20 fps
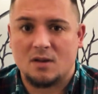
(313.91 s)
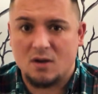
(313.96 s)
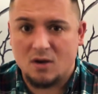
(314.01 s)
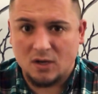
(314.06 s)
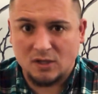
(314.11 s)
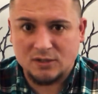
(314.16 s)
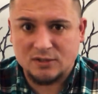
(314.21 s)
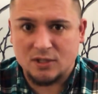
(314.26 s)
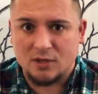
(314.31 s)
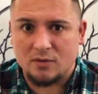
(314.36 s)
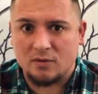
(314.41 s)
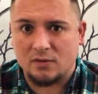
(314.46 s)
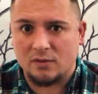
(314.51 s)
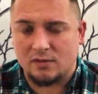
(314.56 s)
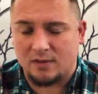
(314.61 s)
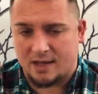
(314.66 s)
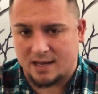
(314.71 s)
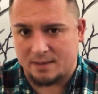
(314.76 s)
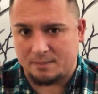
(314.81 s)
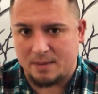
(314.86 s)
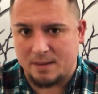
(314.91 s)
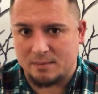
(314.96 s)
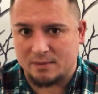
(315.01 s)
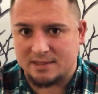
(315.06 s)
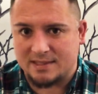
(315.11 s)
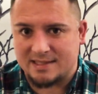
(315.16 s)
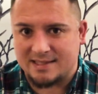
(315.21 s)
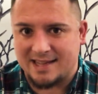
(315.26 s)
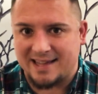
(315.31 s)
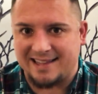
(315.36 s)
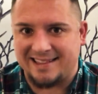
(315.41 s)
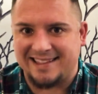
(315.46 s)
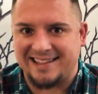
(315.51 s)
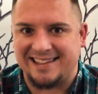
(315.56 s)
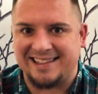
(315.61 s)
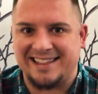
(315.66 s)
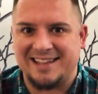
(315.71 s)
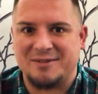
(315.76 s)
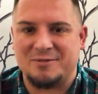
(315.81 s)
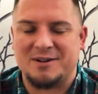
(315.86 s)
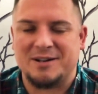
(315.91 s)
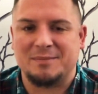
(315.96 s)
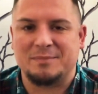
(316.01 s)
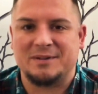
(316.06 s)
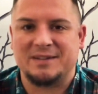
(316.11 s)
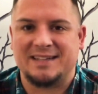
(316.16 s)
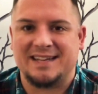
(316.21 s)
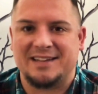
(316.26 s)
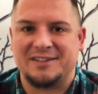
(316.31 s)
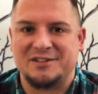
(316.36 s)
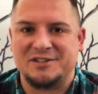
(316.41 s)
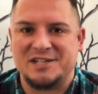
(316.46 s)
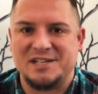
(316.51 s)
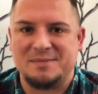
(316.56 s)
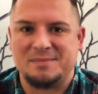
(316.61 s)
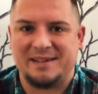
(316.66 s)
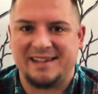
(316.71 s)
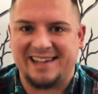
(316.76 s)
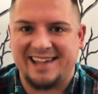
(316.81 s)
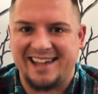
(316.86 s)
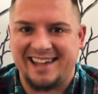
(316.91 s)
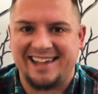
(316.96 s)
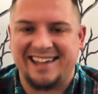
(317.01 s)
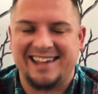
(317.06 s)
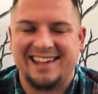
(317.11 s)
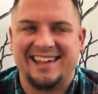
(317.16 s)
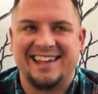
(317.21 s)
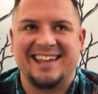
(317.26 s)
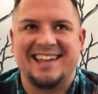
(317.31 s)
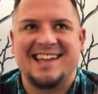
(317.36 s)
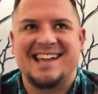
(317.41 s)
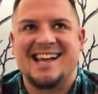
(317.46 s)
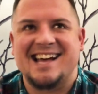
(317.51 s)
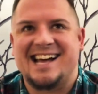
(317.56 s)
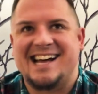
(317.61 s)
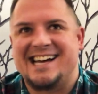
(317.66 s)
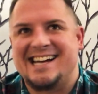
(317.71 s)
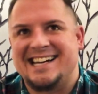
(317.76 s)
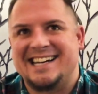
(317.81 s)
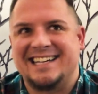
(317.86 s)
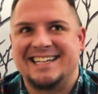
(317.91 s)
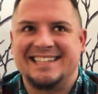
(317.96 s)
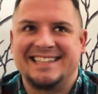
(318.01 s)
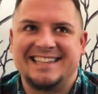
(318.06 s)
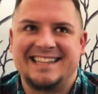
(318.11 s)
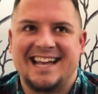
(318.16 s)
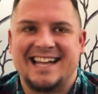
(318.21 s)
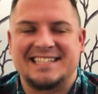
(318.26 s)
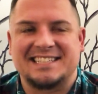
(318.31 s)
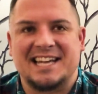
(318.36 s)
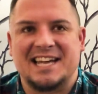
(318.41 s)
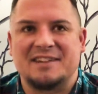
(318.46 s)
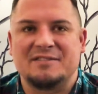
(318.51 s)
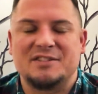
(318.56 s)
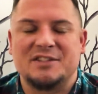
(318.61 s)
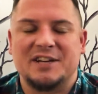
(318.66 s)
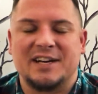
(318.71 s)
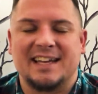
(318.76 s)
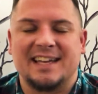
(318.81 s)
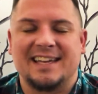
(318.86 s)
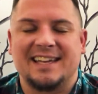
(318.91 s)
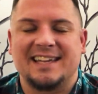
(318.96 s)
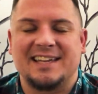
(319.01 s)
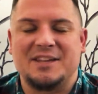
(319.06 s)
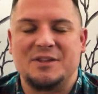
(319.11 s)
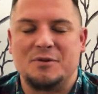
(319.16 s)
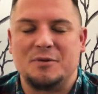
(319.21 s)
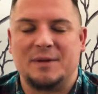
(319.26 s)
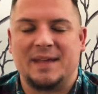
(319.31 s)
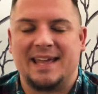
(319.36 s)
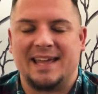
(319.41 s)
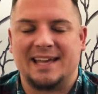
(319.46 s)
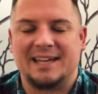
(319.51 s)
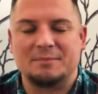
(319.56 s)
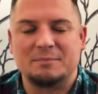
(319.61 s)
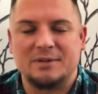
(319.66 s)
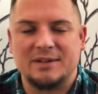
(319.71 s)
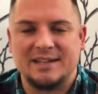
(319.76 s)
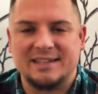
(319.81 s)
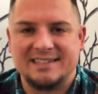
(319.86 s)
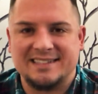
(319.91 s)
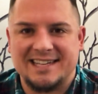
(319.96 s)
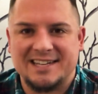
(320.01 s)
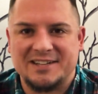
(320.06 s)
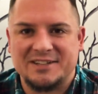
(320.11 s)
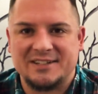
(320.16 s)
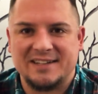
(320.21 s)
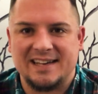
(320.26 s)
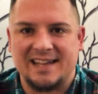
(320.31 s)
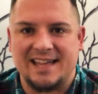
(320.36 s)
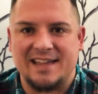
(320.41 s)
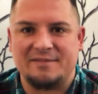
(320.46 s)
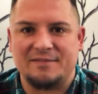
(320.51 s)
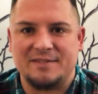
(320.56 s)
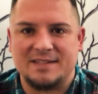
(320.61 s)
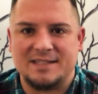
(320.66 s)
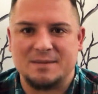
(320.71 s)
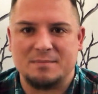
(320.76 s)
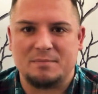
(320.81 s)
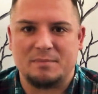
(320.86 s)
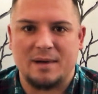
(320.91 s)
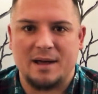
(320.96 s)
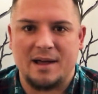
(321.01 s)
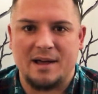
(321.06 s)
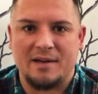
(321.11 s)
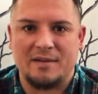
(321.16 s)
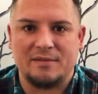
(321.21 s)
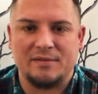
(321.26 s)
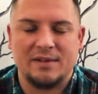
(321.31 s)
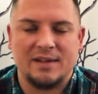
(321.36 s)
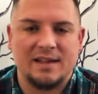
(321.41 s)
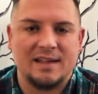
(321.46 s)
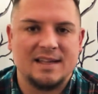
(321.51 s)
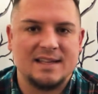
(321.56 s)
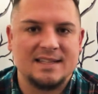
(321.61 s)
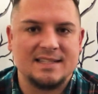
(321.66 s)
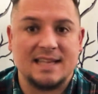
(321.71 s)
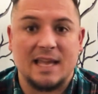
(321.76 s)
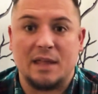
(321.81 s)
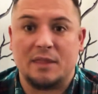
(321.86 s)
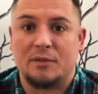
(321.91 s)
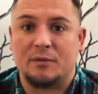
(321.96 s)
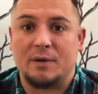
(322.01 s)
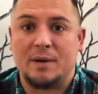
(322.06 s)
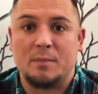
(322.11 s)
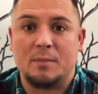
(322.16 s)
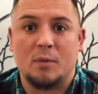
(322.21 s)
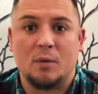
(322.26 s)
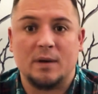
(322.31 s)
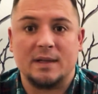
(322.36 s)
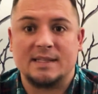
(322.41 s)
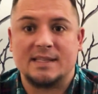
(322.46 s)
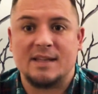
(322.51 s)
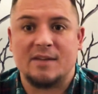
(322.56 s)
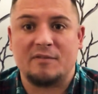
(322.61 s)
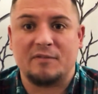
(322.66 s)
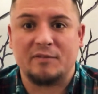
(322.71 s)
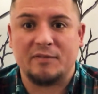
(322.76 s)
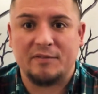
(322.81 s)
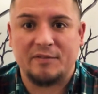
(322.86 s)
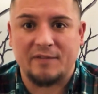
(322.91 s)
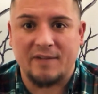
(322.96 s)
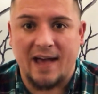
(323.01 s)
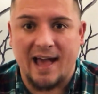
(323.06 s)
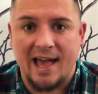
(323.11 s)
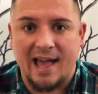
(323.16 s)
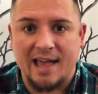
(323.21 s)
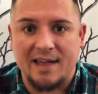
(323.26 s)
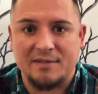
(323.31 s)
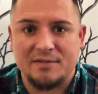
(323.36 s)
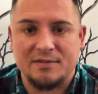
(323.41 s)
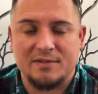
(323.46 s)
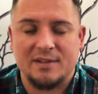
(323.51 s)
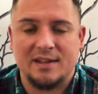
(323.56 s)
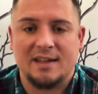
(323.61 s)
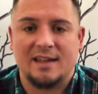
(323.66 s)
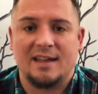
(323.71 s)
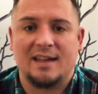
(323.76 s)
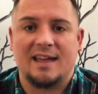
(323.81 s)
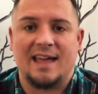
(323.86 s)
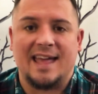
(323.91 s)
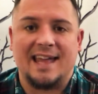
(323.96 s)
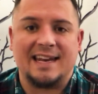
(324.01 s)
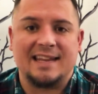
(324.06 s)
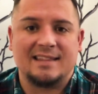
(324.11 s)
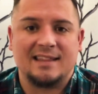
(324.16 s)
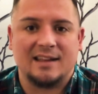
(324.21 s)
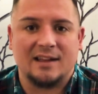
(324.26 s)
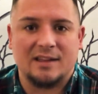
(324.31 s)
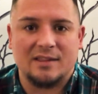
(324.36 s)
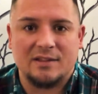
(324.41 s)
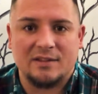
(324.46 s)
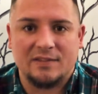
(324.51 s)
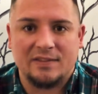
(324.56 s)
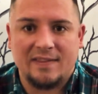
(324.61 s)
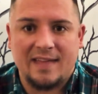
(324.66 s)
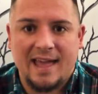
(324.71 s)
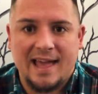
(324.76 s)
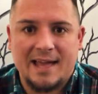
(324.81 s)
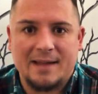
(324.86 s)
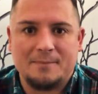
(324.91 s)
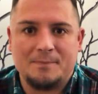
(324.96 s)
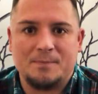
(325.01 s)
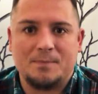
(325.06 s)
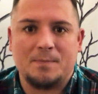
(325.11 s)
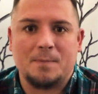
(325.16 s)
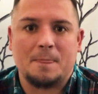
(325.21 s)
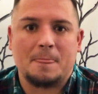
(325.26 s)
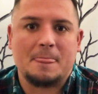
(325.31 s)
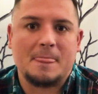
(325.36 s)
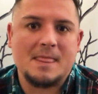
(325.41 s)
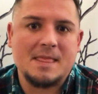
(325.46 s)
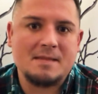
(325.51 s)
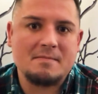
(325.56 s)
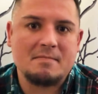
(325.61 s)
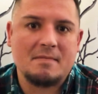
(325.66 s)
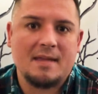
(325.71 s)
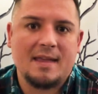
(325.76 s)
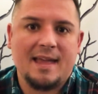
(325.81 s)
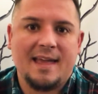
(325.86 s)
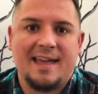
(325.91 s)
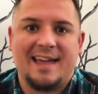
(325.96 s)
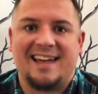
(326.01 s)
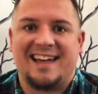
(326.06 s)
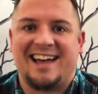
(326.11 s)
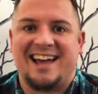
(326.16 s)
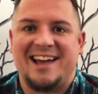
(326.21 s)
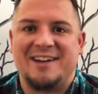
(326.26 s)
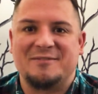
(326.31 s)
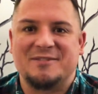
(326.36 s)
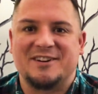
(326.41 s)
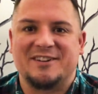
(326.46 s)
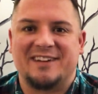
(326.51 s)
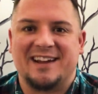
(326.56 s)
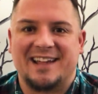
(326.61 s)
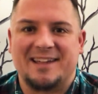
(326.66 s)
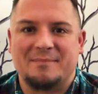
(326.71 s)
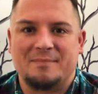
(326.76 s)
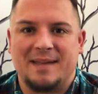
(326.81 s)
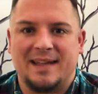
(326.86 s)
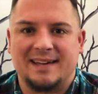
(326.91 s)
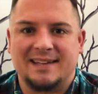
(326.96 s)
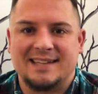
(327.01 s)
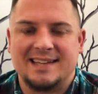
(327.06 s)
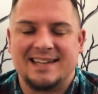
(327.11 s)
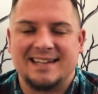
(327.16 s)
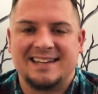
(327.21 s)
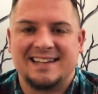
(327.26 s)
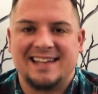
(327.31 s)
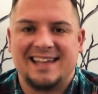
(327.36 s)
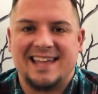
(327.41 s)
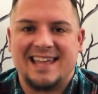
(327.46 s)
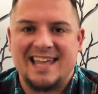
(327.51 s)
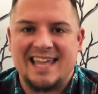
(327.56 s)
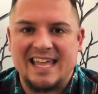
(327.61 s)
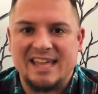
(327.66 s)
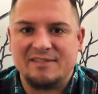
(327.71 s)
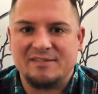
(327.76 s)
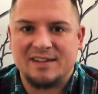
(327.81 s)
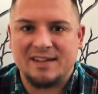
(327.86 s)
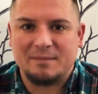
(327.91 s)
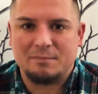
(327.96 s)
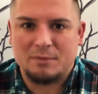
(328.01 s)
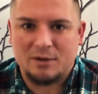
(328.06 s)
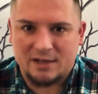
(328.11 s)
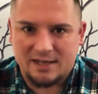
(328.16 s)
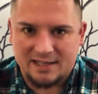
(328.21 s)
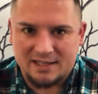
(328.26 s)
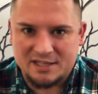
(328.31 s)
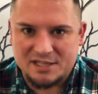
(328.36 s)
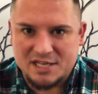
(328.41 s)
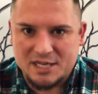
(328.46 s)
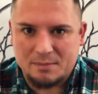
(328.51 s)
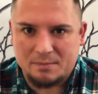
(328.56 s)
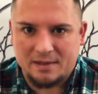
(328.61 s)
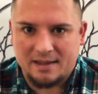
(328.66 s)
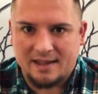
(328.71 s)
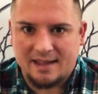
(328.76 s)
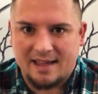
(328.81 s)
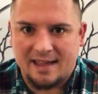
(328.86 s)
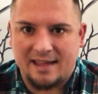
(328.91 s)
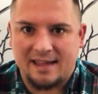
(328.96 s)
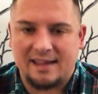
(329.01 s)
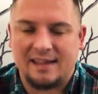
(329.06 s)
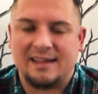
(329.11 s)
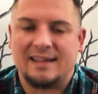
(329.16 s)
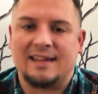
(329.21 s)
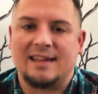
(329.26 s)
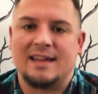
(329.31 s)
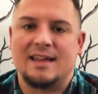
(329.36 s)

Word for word: Also, a lot of people decide that they want to put down their GPA. Uh, that's kind of tricky. You can put it down if it's above, say, 3.75. Anything other than that, eh, I wouldn't recommend it. Even putting in GPA